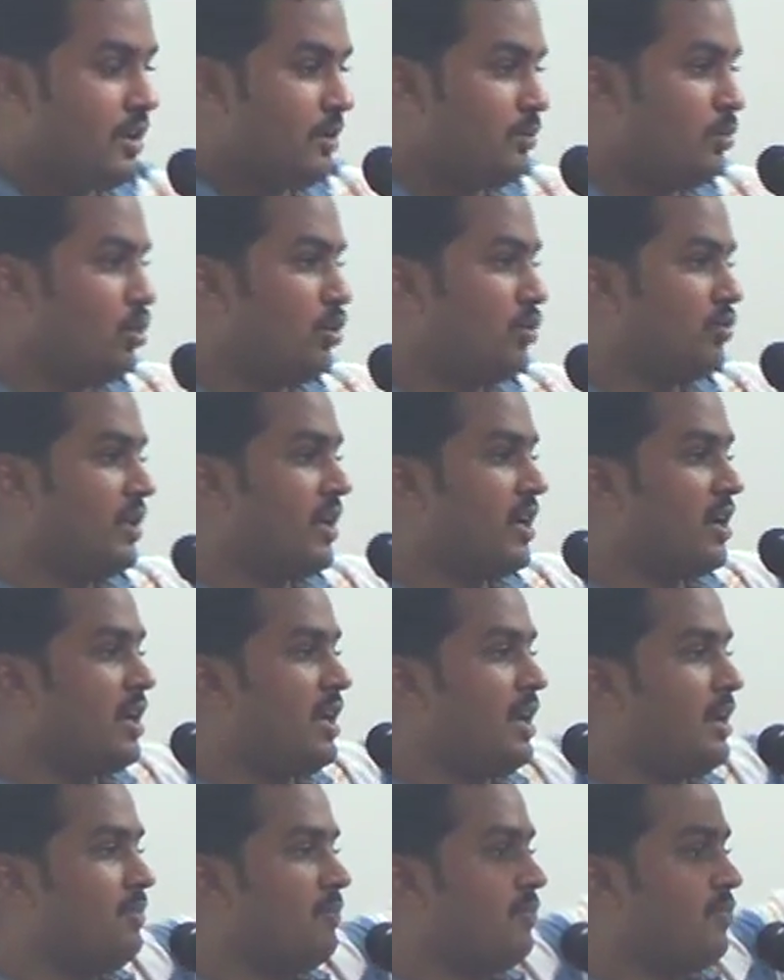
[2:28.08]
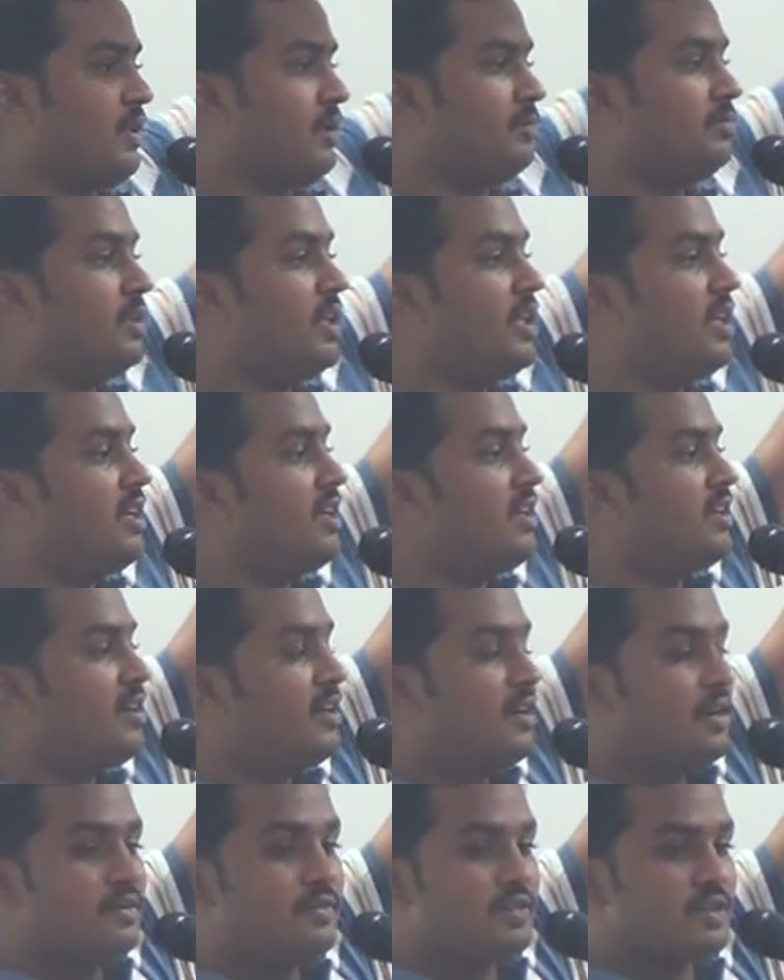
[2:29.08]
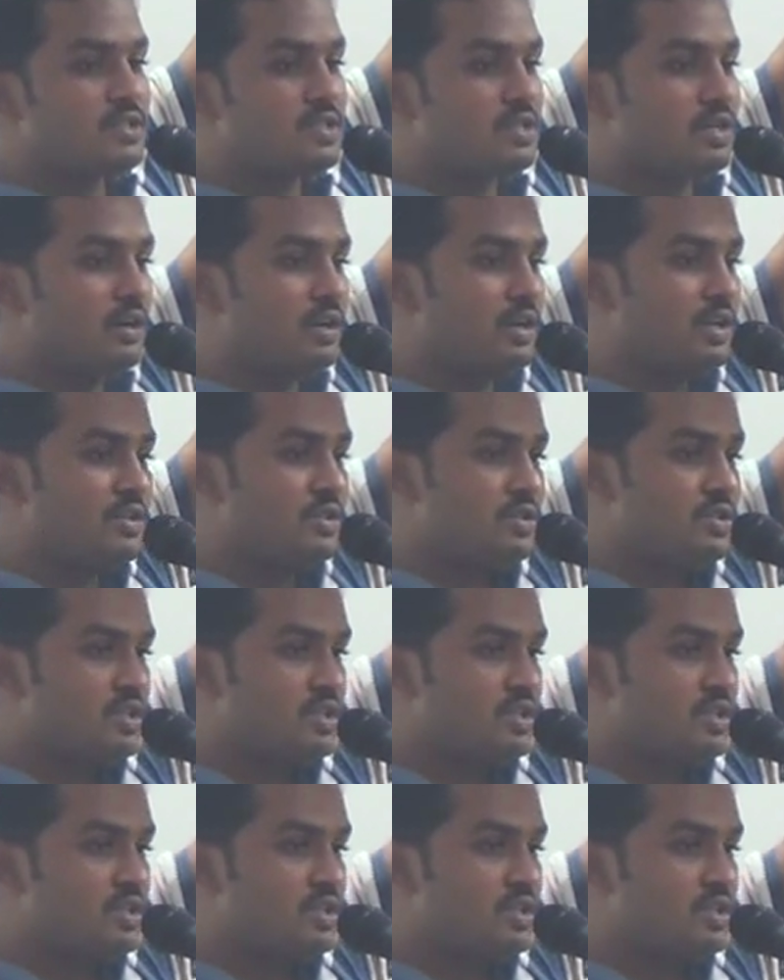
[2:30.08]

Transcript: Remove their name from the first call